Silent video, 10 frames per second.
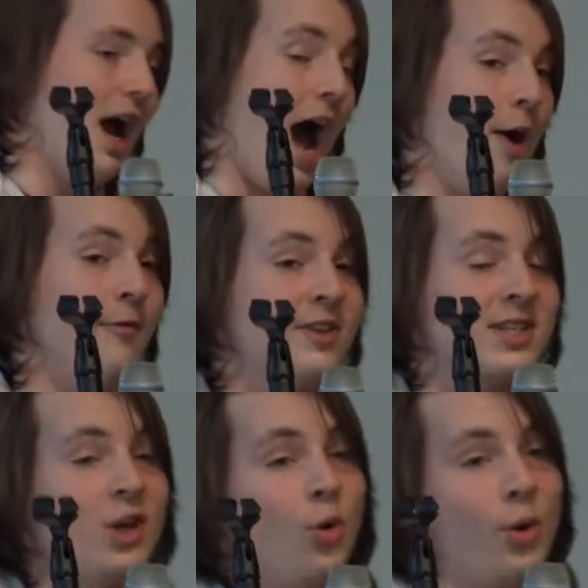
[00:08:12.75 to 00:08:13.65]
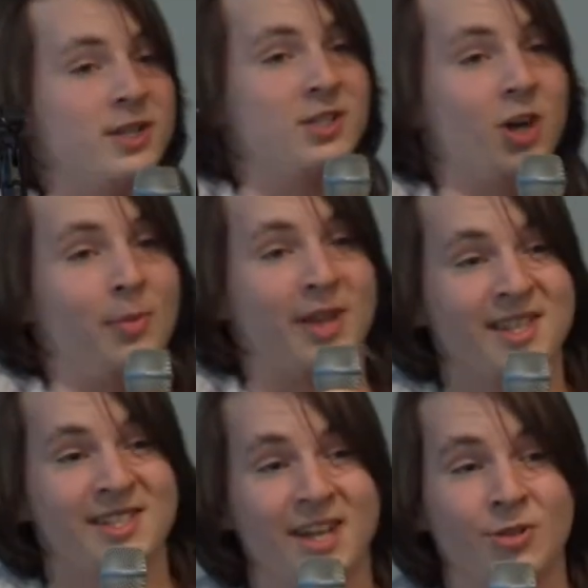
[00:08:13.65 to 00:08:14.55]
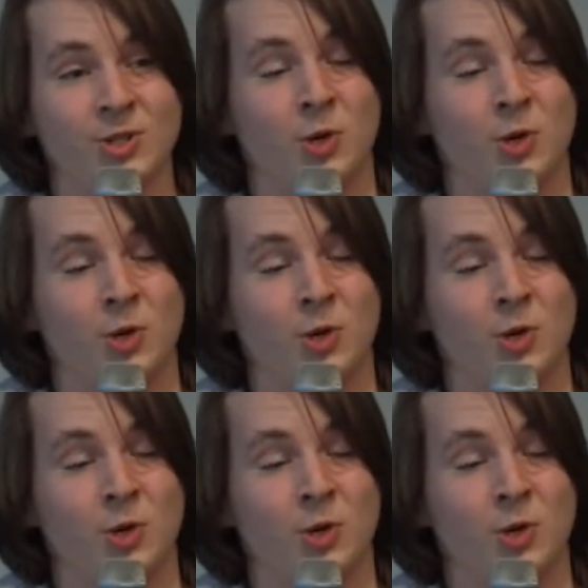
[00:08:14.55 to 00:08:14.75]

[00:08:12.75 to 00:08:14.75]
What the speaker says: I would visit a Coinstar because nickels